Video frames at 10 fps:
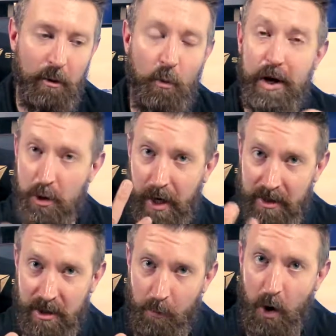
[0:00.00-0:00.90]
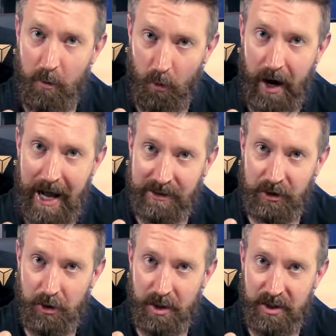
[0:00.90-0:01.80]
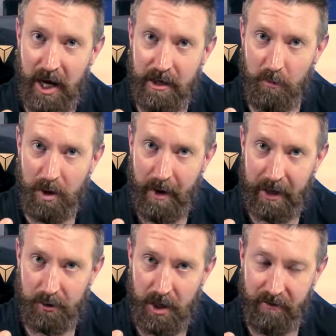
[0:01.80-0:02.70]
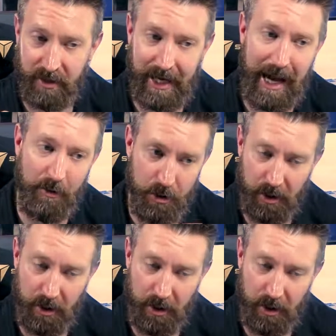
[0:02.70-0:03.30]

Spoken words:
when you get to the point where it asks you to sign in with a Microsoft account,